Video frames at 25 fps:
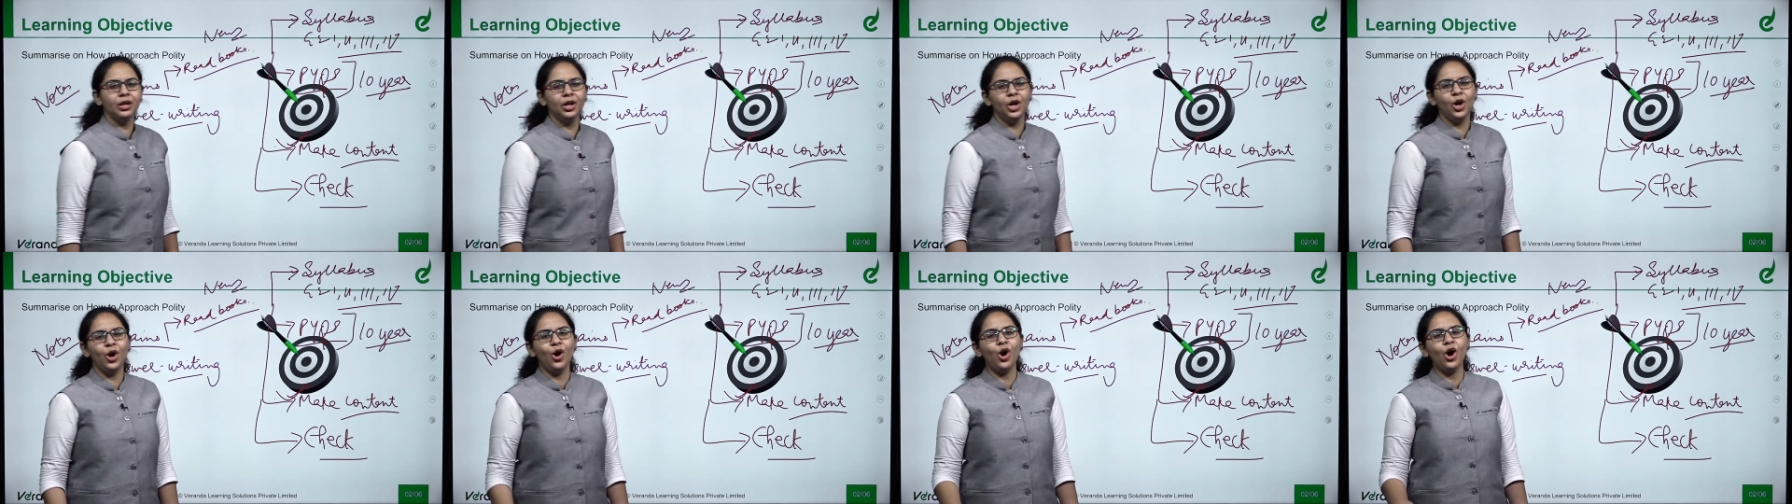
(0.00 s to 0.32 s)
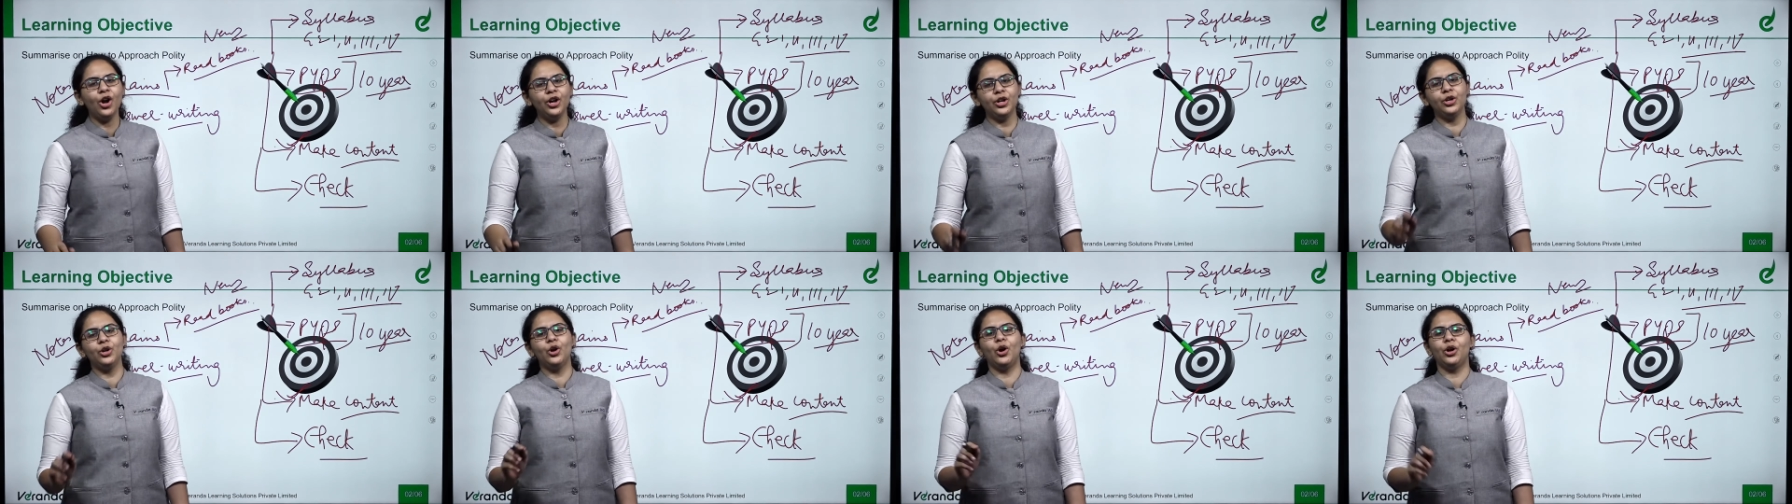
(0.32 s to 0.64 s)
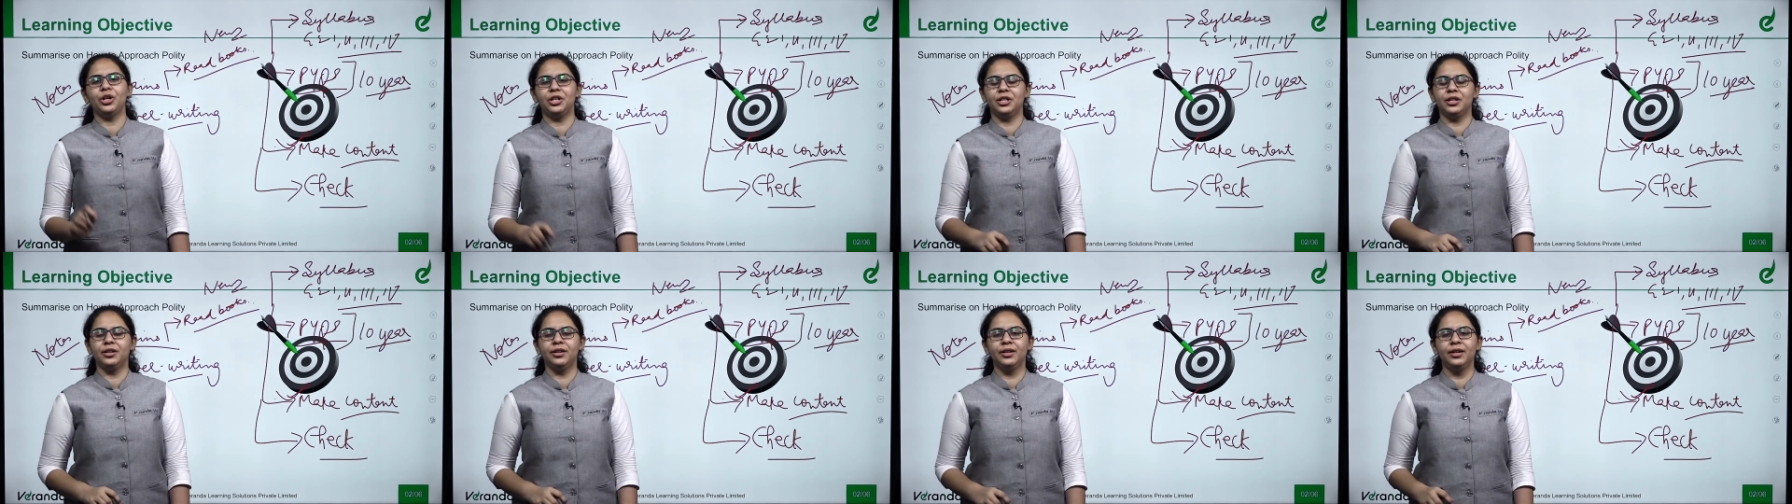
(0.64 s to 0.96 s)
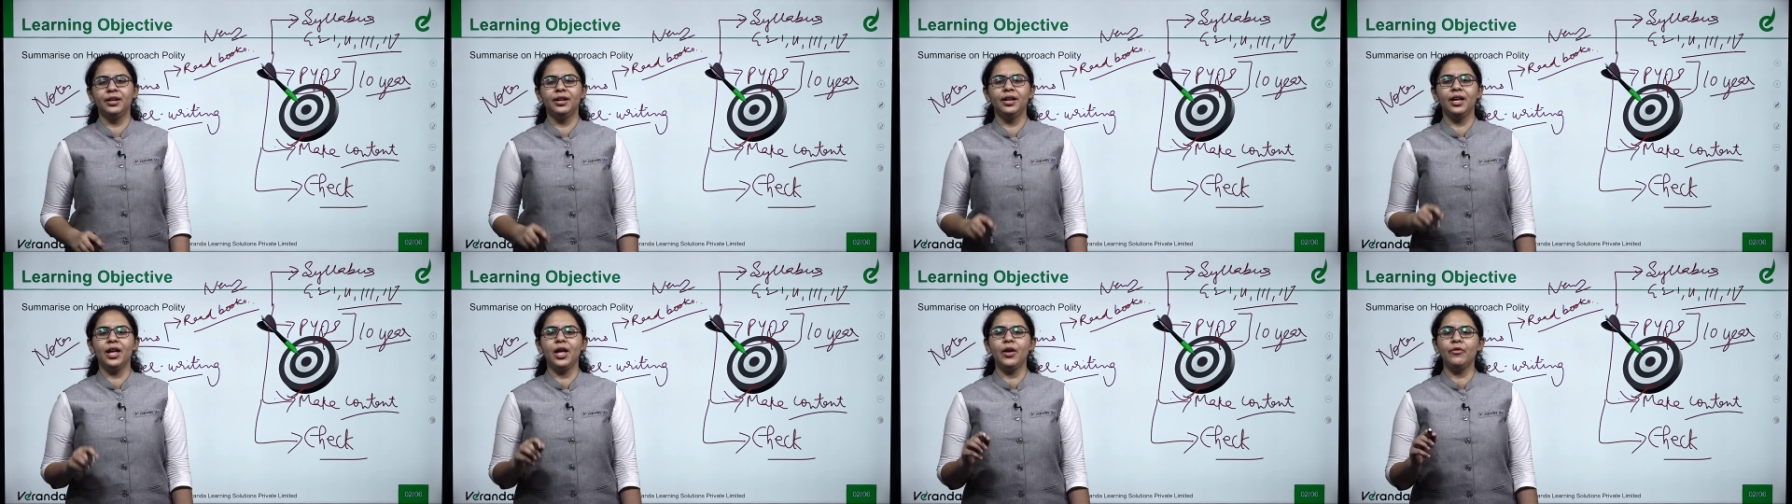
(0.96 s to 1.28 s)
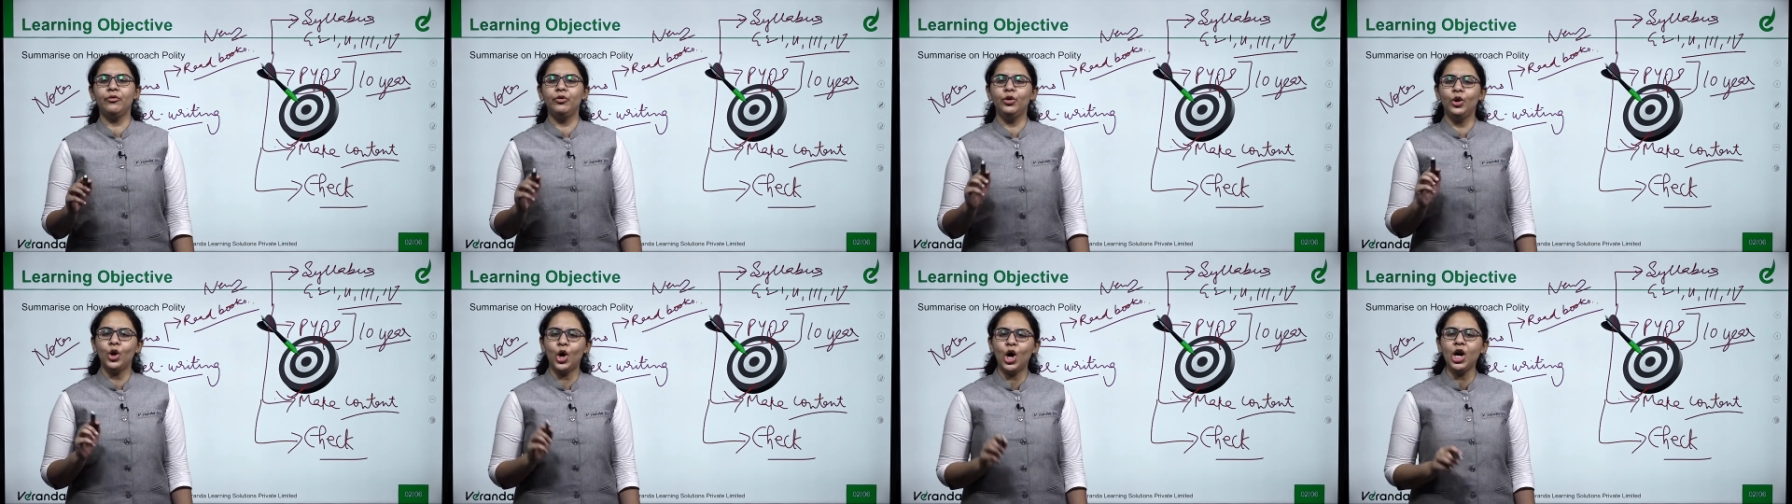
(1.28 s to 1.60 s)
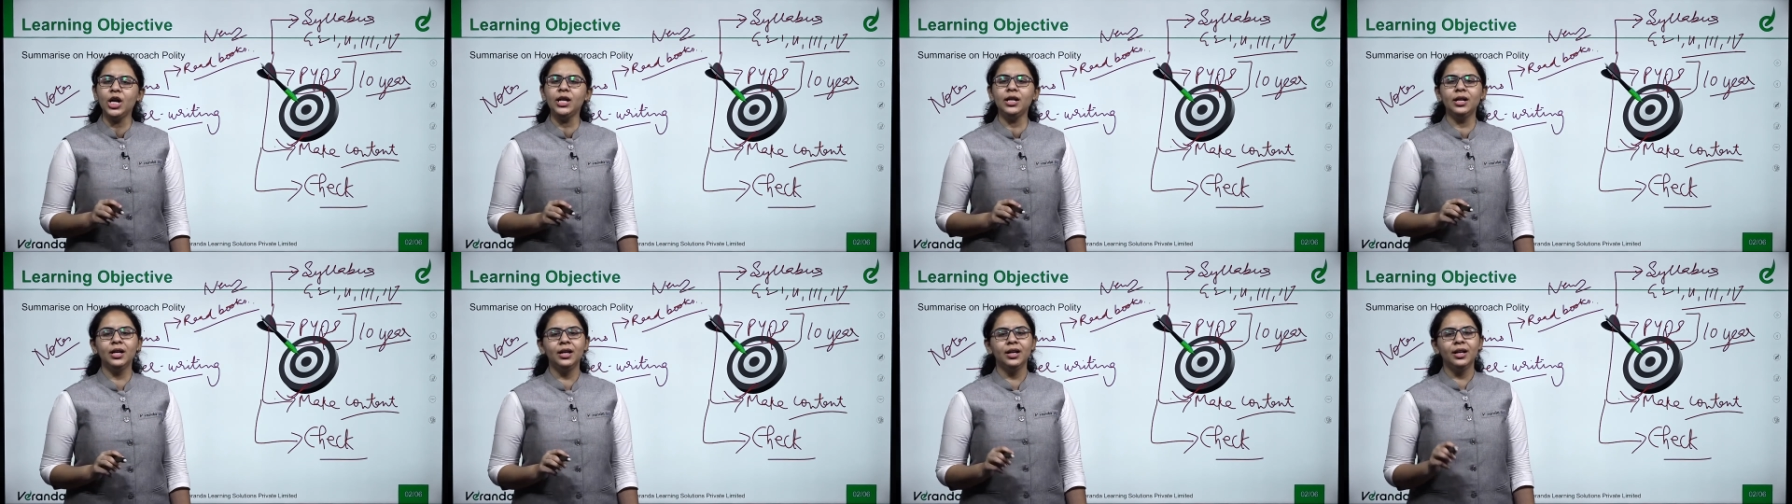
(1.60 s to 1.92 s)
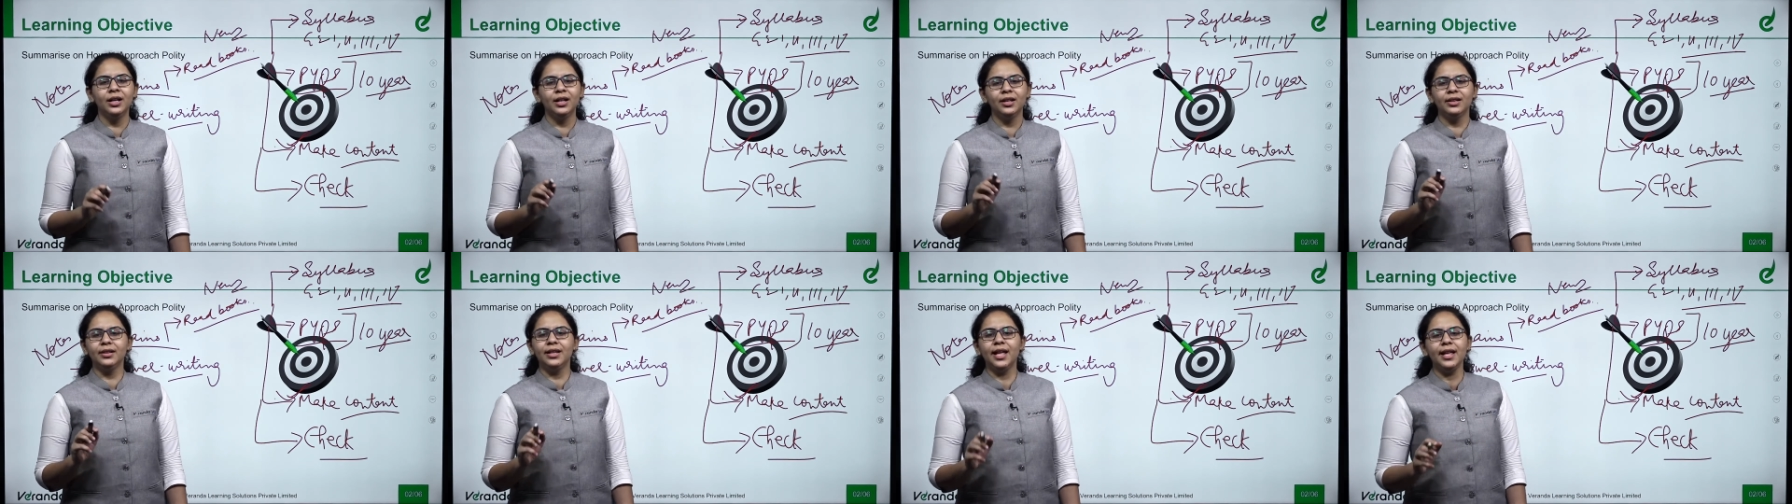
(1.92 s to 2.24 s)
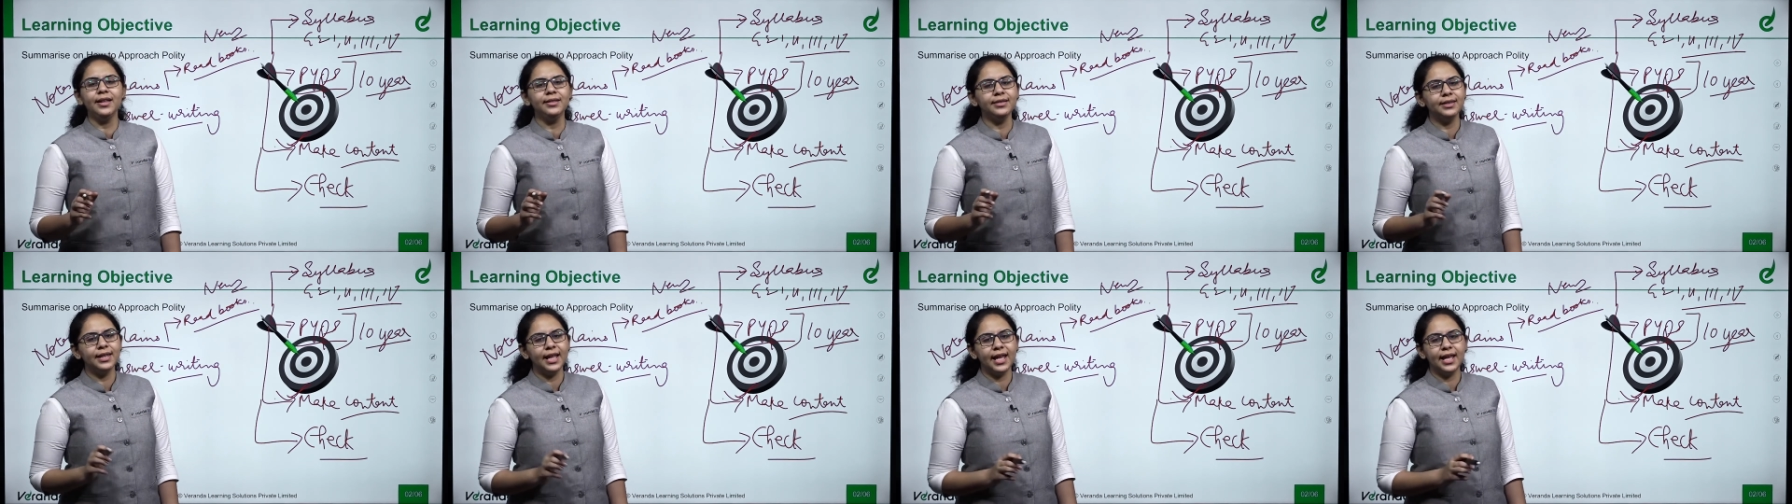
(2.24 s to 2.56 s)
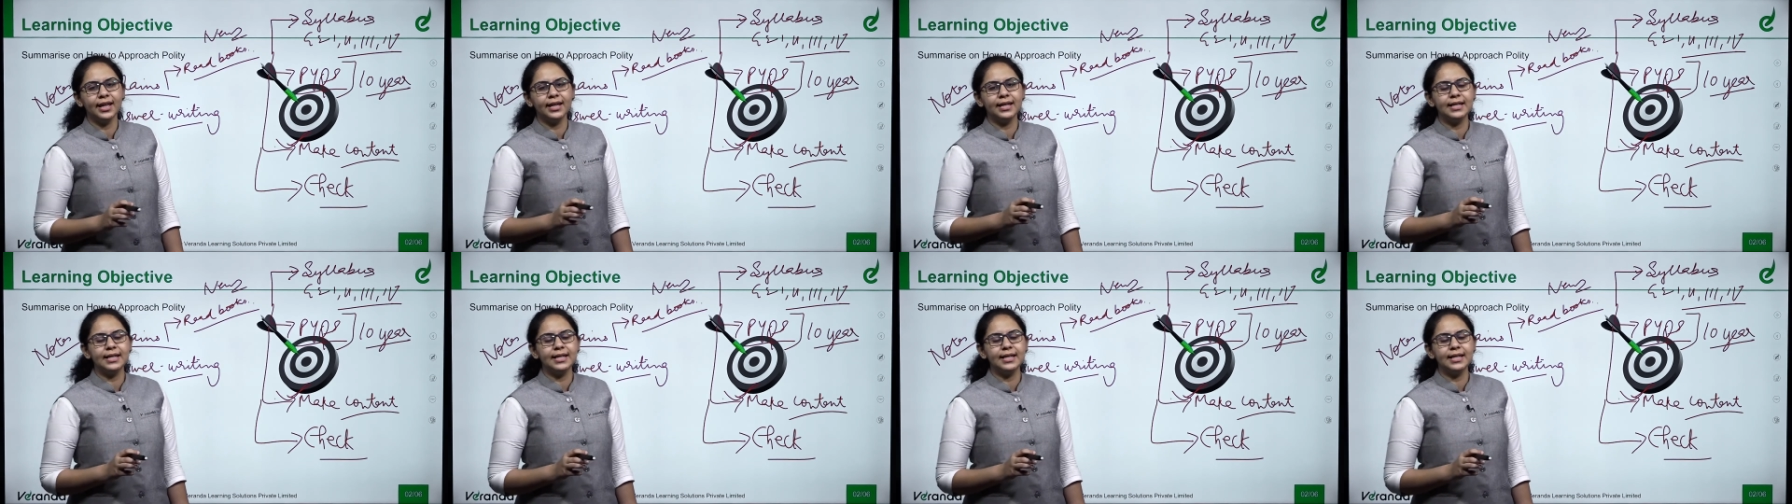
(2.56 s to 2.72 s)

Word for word: or not. If not, then there